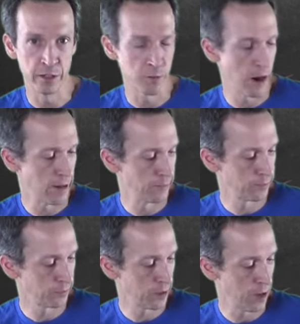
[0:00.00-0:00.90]
the right
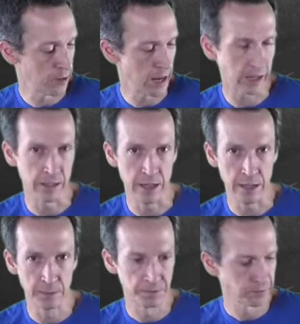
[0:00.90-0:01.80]

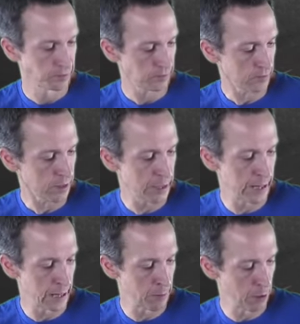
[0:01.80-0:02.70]
technique,
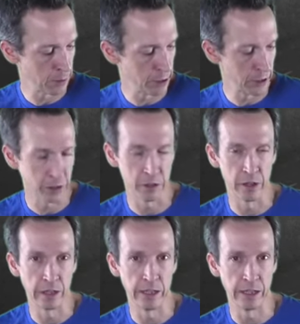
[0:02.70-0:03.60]
getting it perpendicular
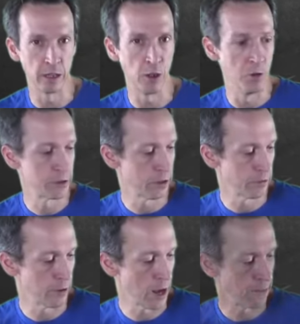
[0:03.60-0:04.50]
and getting it close to the
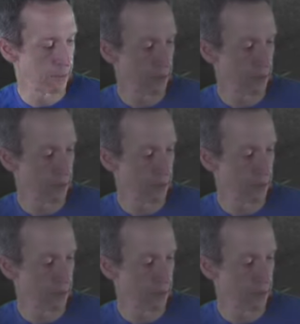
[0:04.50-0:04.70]
fret.